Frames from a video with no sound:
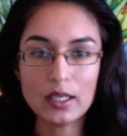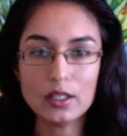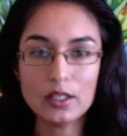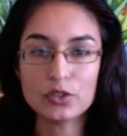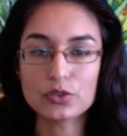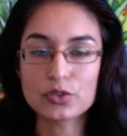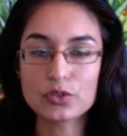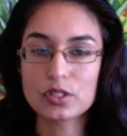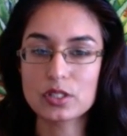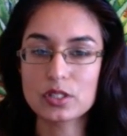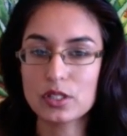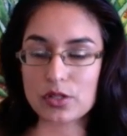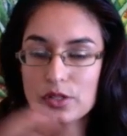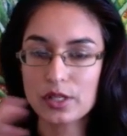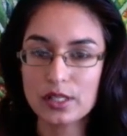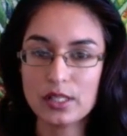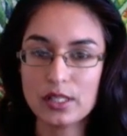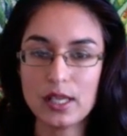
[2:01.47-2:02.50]
You'll still
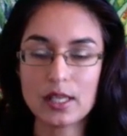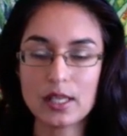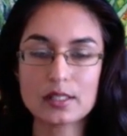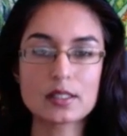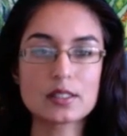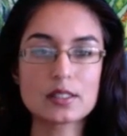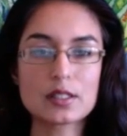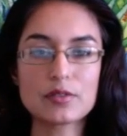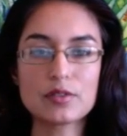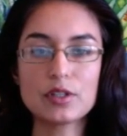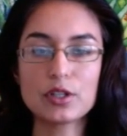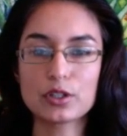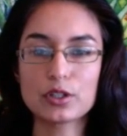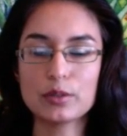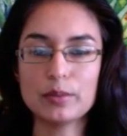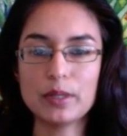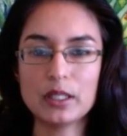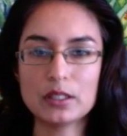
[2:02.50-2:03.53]
get the essence of the
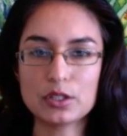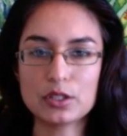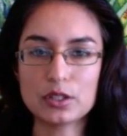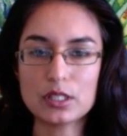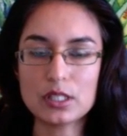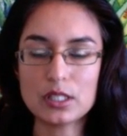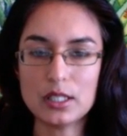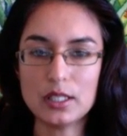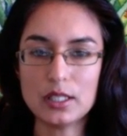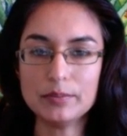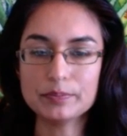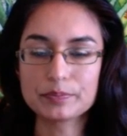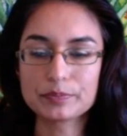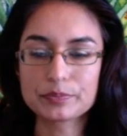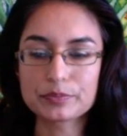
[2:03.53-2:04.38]
herb into the tea.